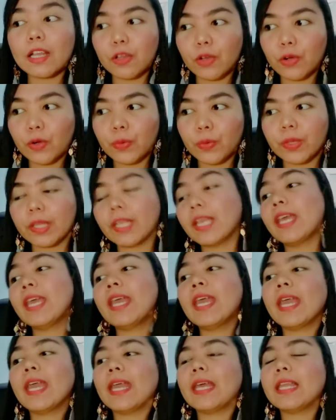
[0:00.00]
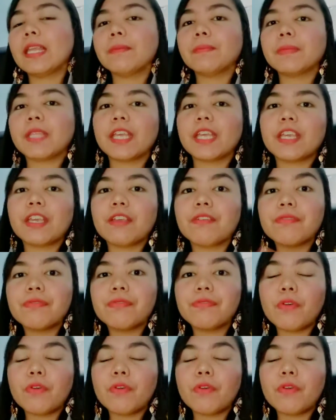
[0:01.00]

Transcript: alone. And I'm taking